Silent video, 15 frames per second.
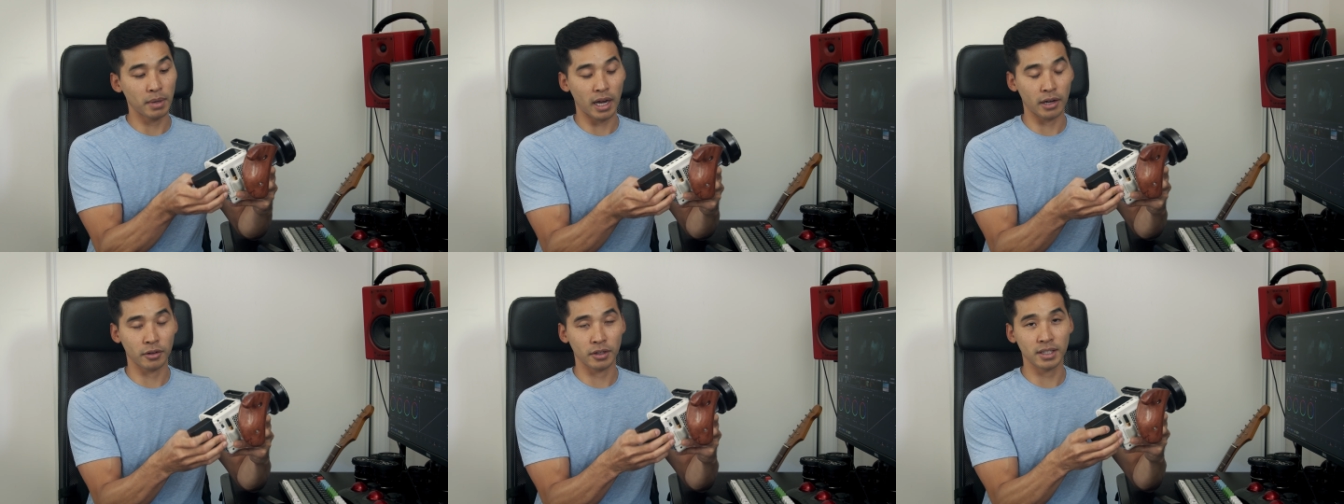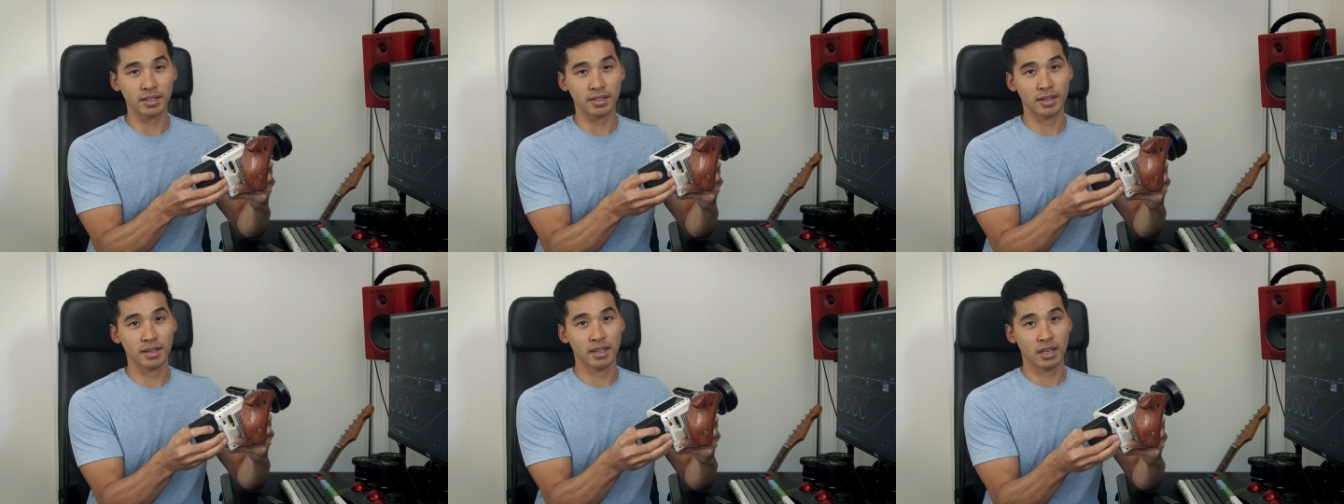
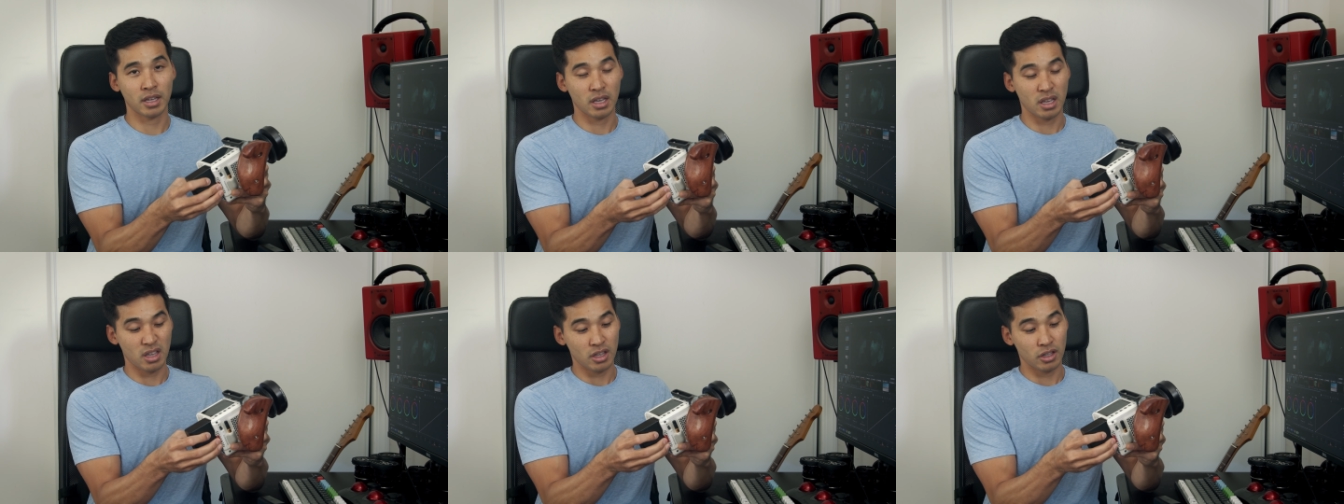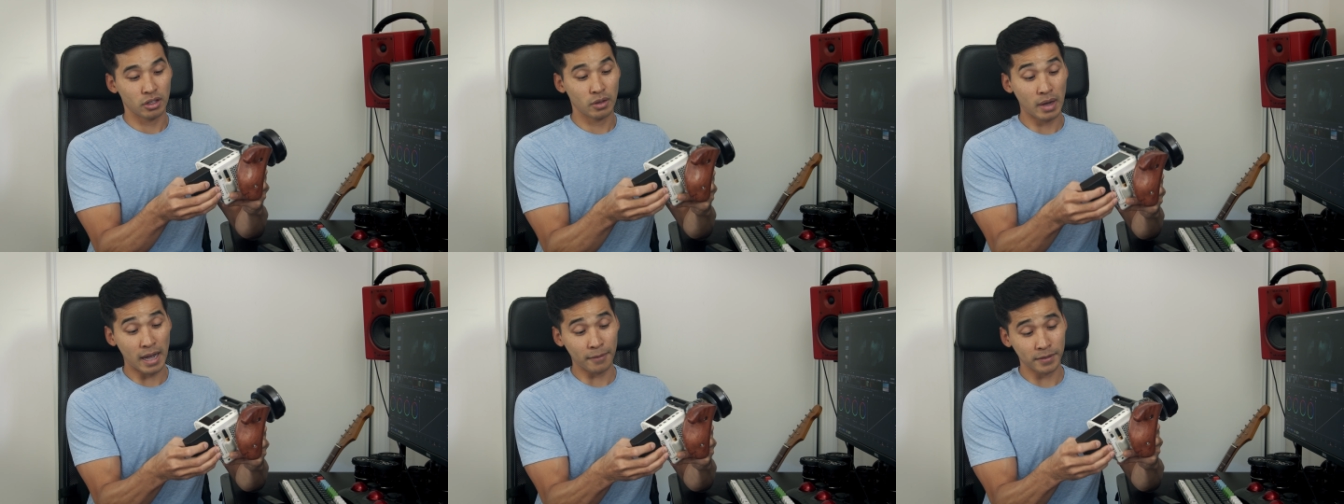batteries,
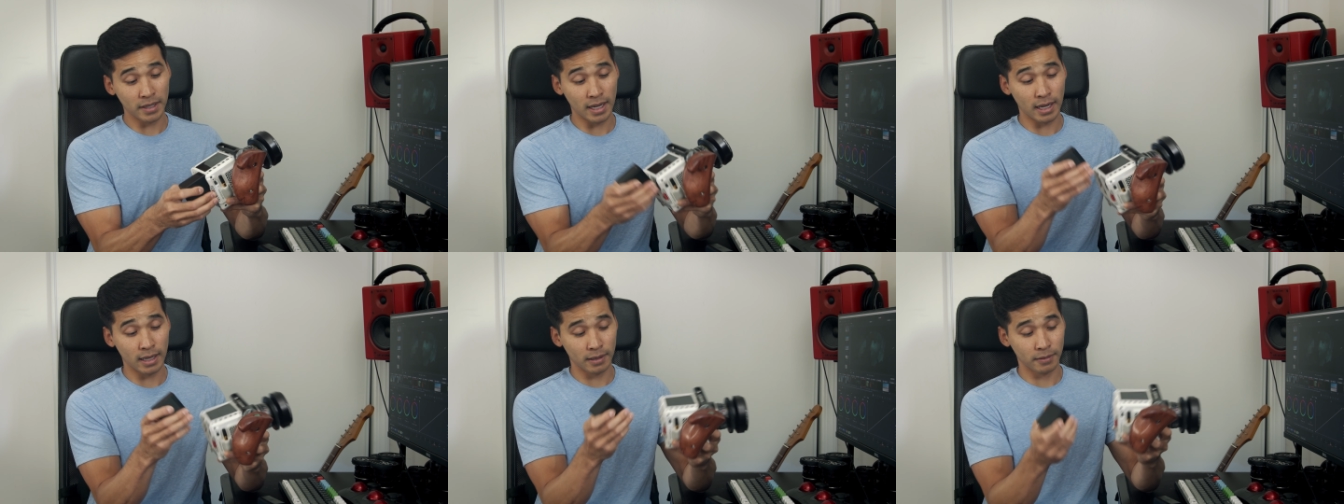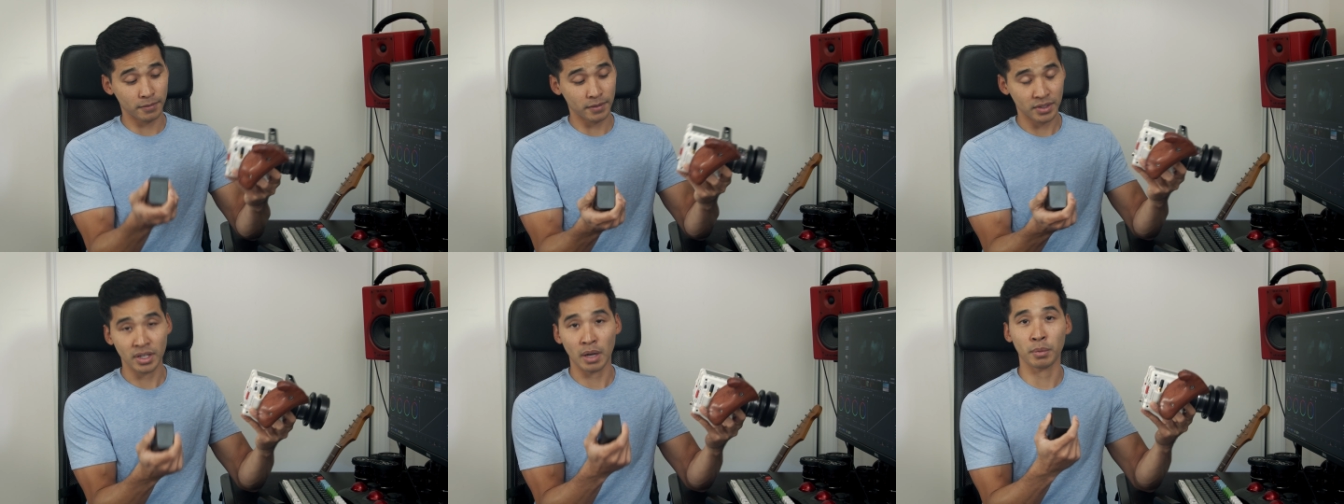you have to
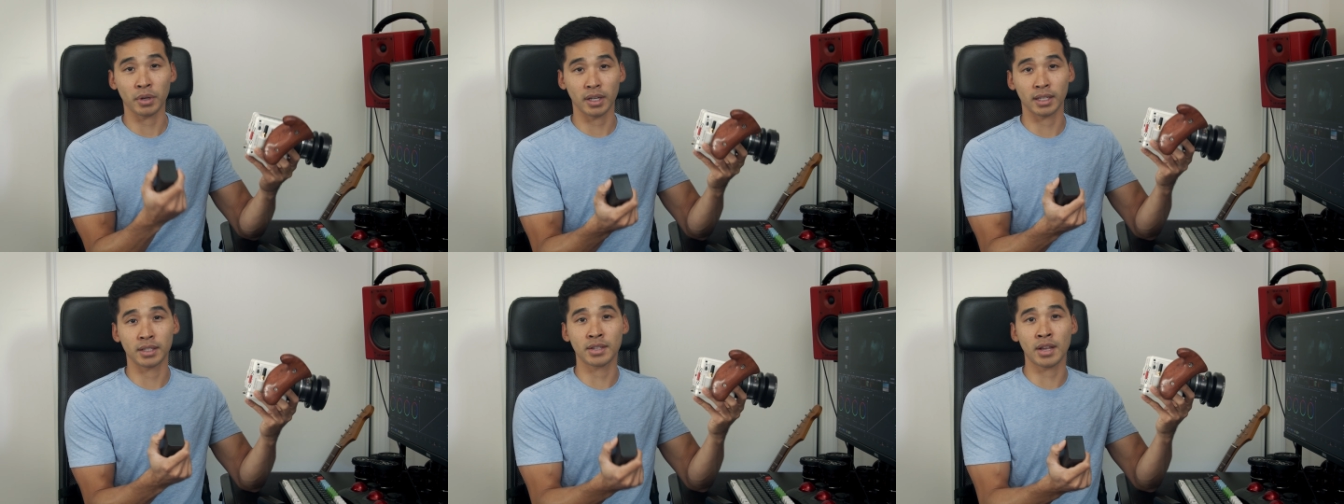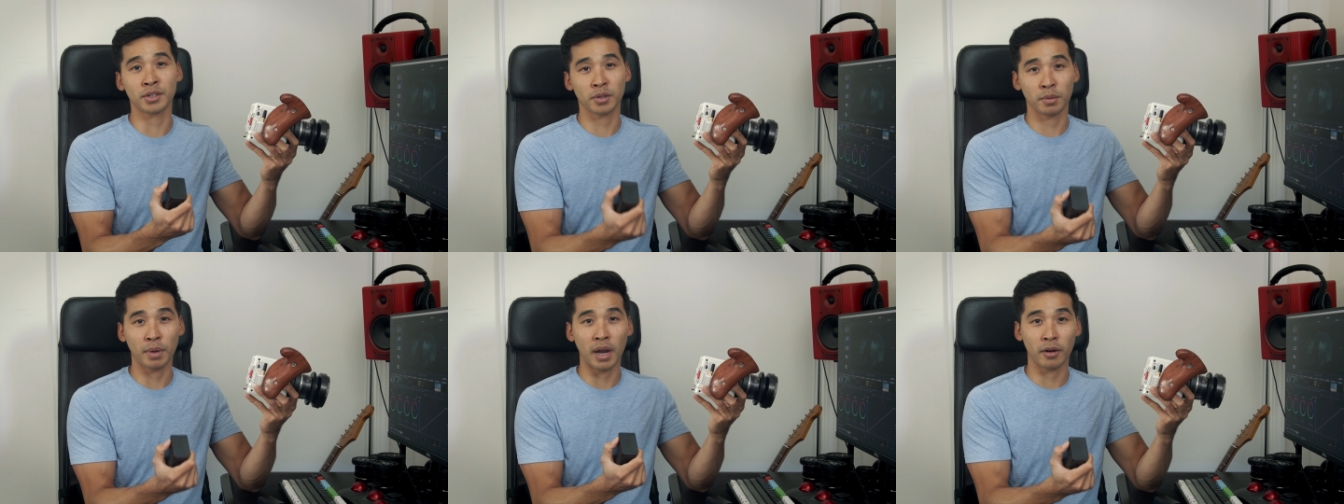have separate
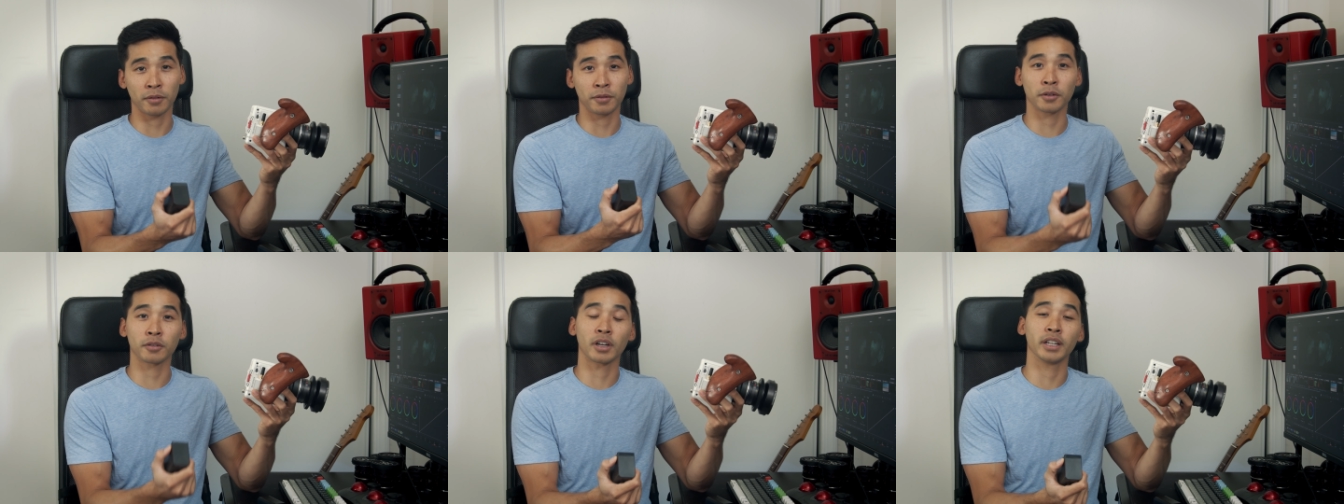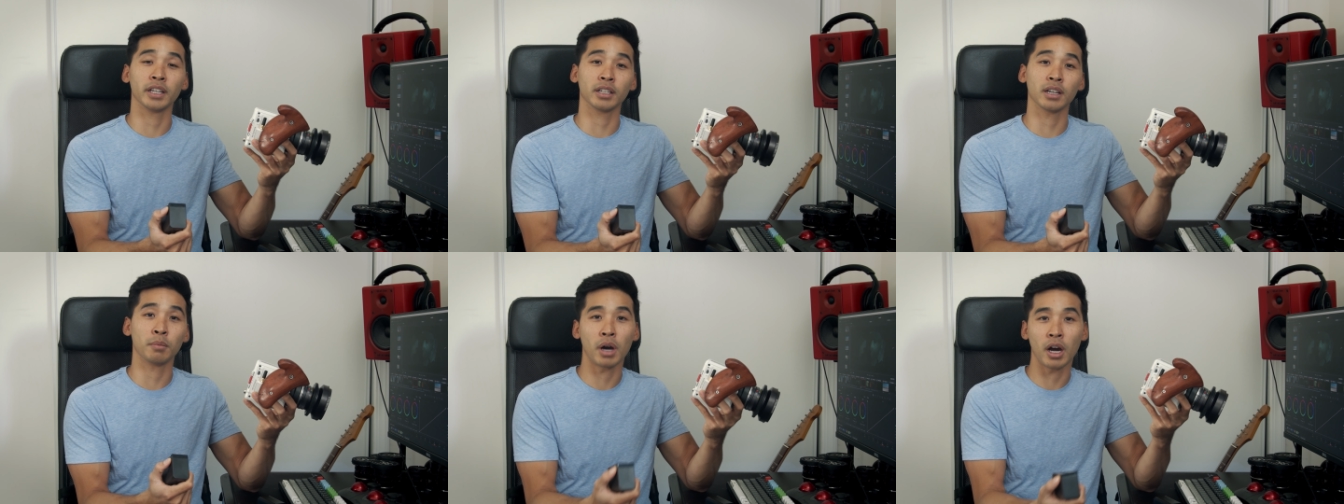accessory power if you're
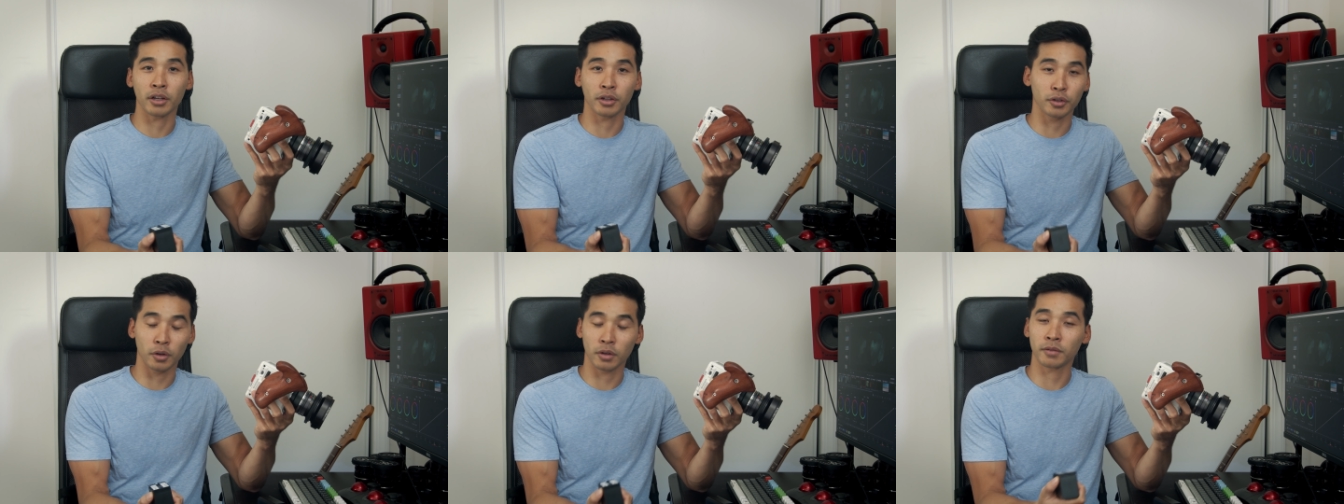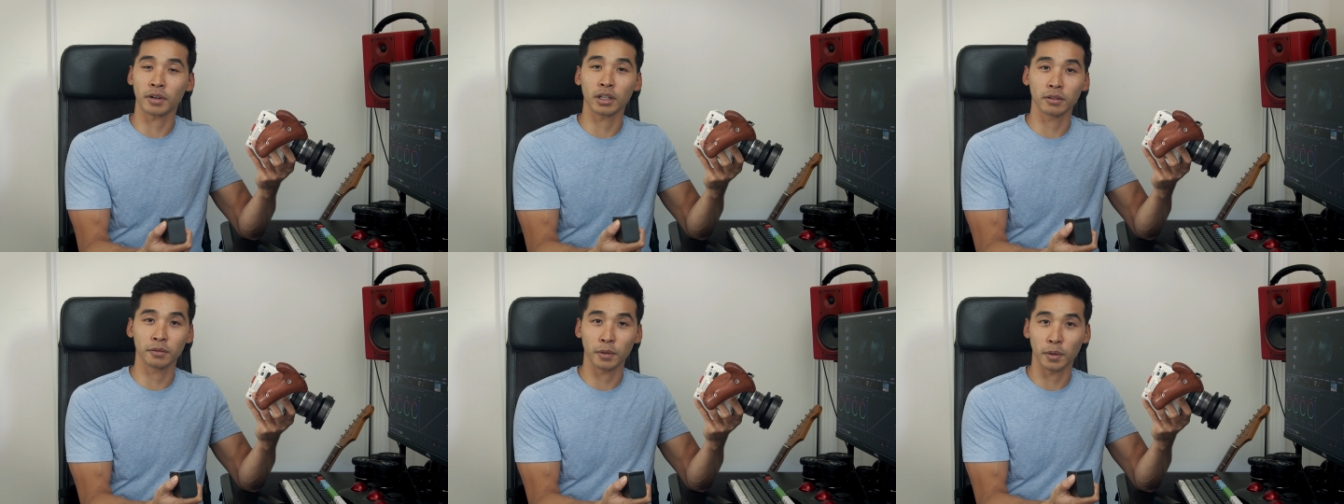running a monitor or
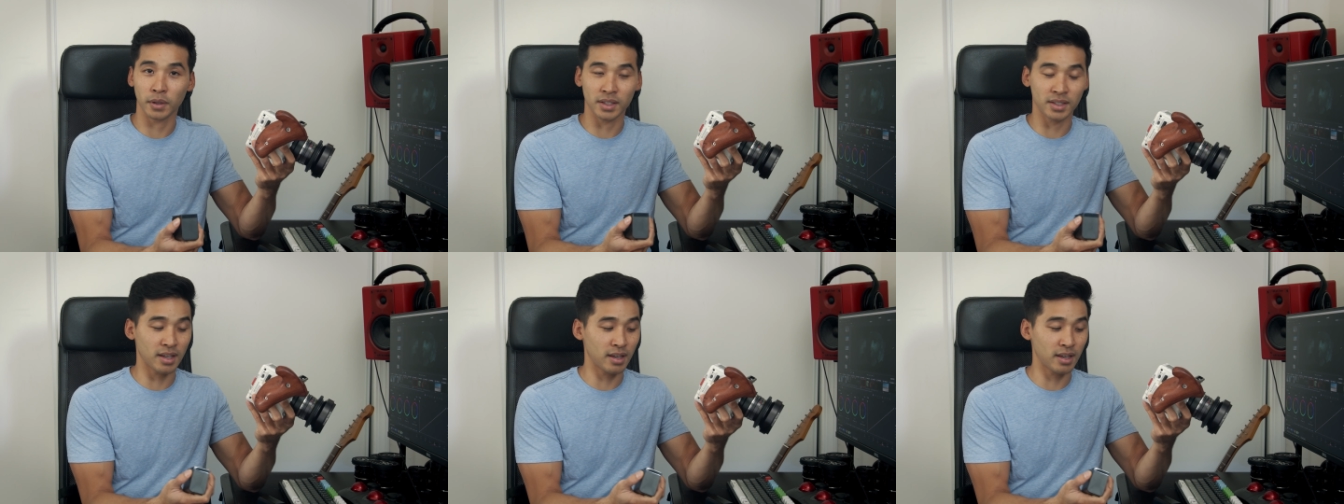follow focus,